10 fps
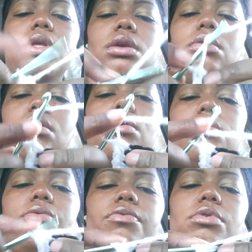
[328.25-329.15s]
Yarn
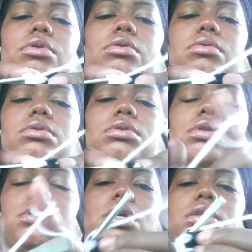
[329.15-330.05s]
over, go on to
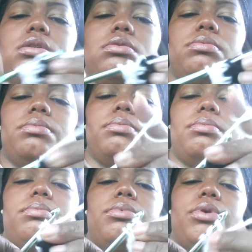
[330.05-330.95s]
the next loop,
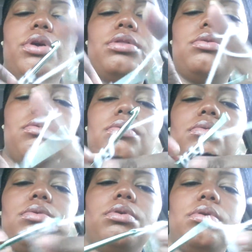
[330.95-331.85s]
bring it
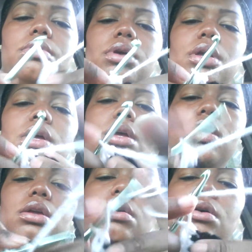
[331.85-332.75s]
through.
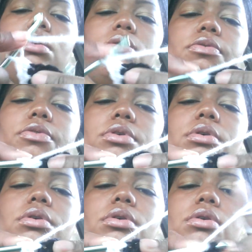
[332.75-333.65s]
Yarn over,
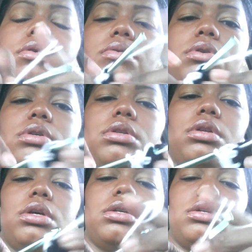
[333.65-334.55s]
go on to the
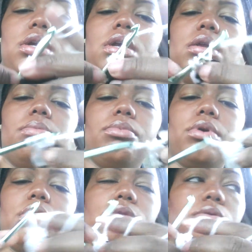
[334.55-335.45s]
next chain, bring it